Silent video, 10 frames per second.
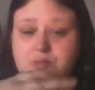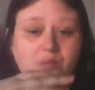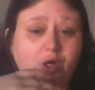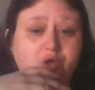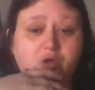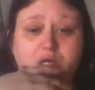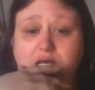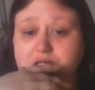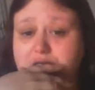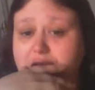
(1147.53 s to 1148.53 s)
So you
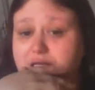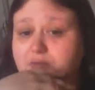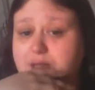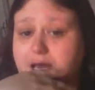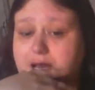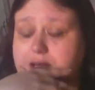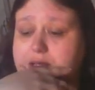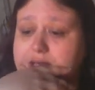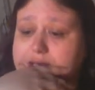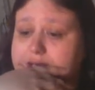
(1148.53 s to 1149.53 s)
could try them with that.
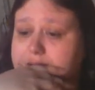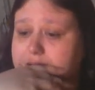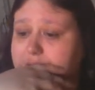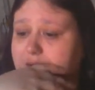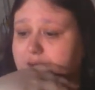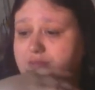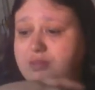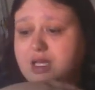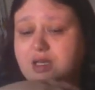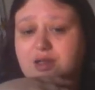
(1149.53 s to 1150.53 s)
I'm
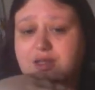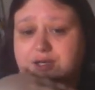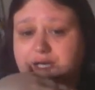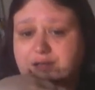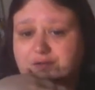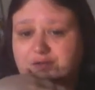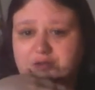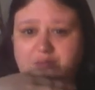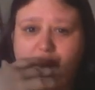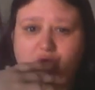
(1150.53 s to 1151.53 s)
getting her the dry food
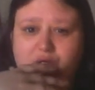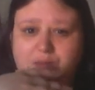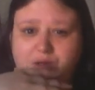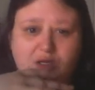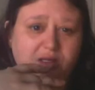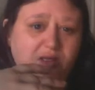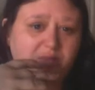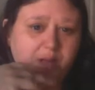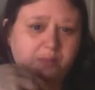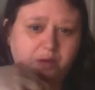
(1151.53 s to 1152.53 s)
mostly because it's
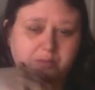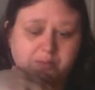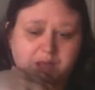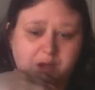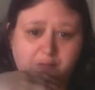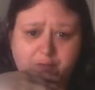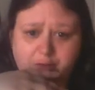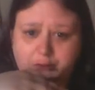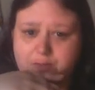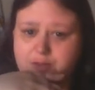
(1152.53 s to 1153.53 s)
meant to be better for
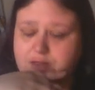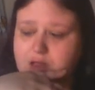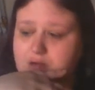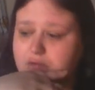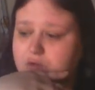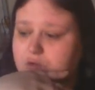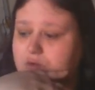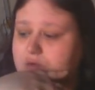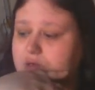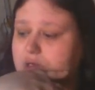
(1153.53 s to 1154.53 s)
them and stuff.
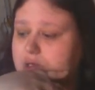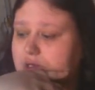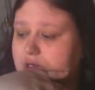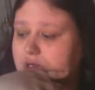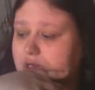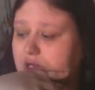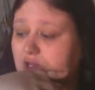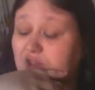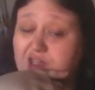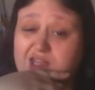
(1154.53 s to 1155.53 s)
So, and
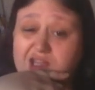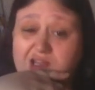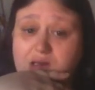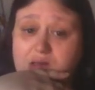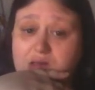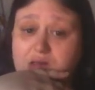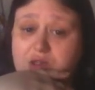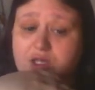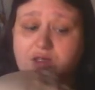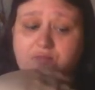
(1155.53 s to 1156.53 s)
she's eating it.
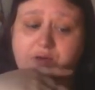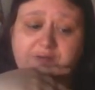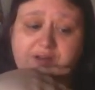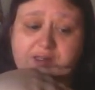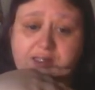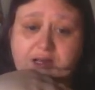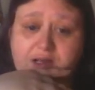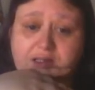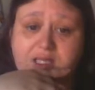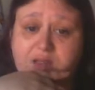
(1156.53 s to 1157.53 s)
She prefers that
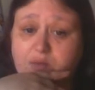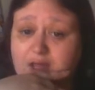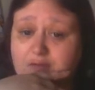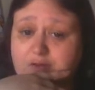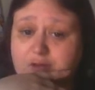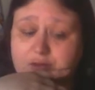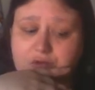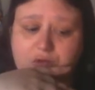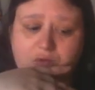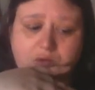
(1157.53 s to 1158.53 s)
to the wet food,
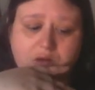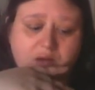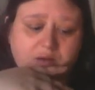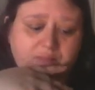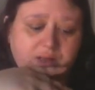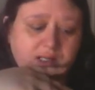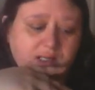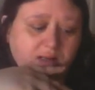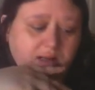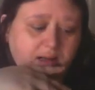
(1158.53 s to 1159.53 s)
so I've been getting
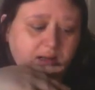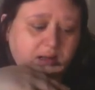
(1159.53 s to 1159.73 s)
her that.